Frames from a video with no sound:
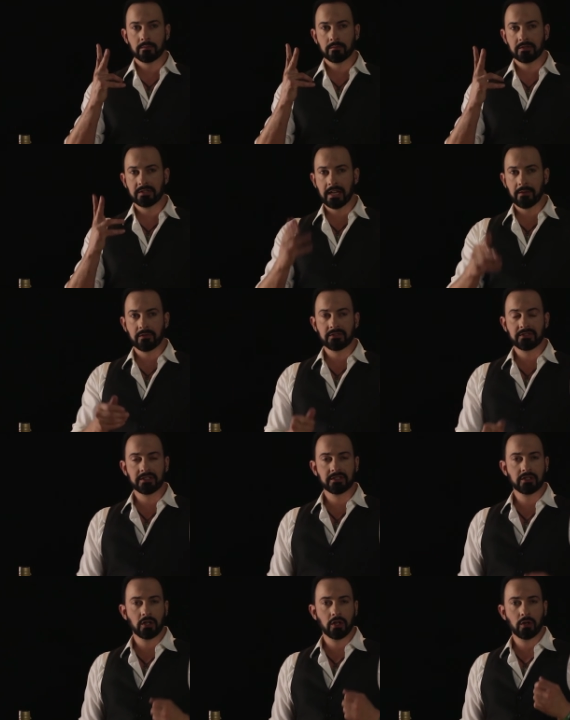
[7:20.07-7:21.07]
San
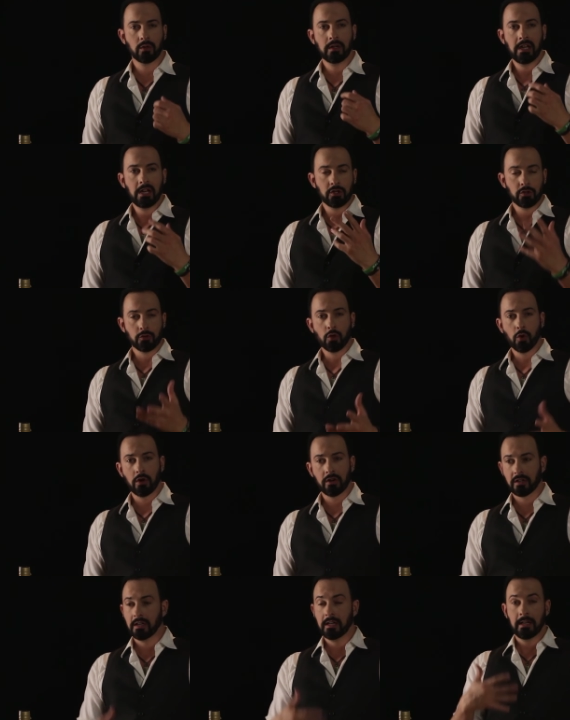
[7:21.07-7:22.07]
Francisco, New
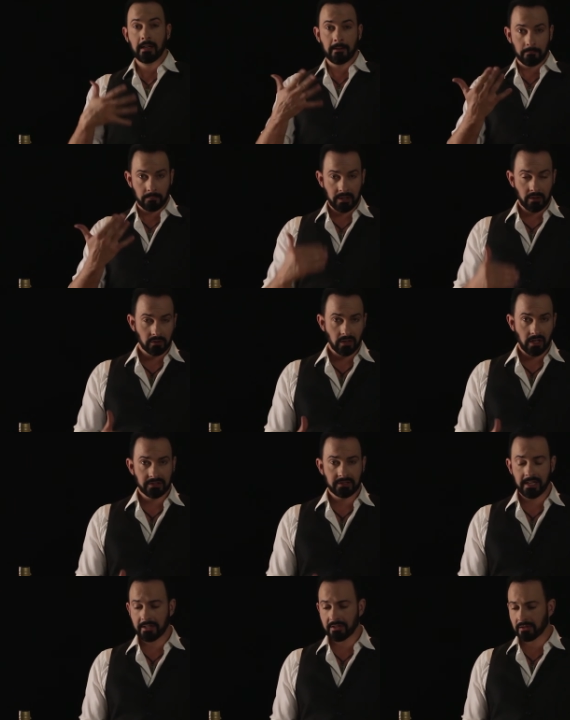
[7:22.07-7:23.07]
York, here in
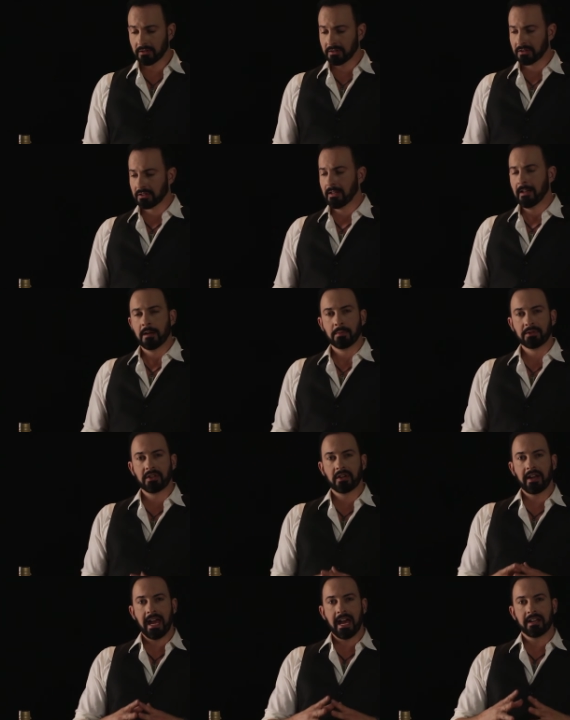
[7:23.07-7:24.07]
Los Angeles, but
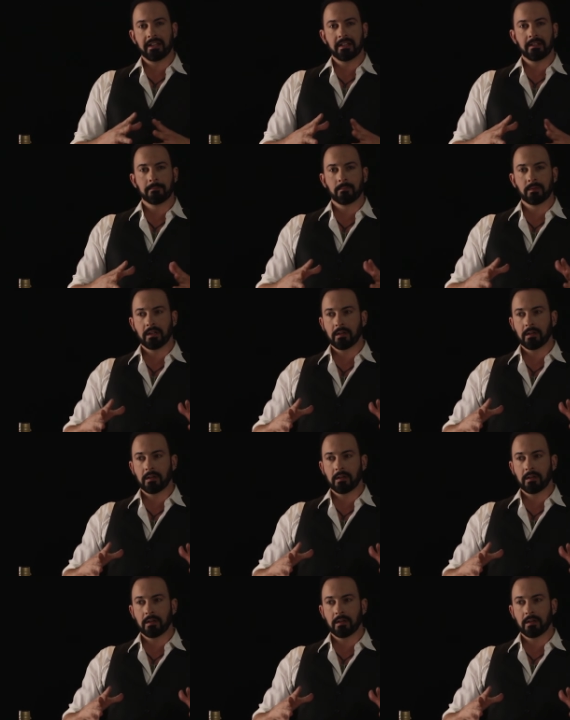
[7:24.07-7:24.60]
they're adding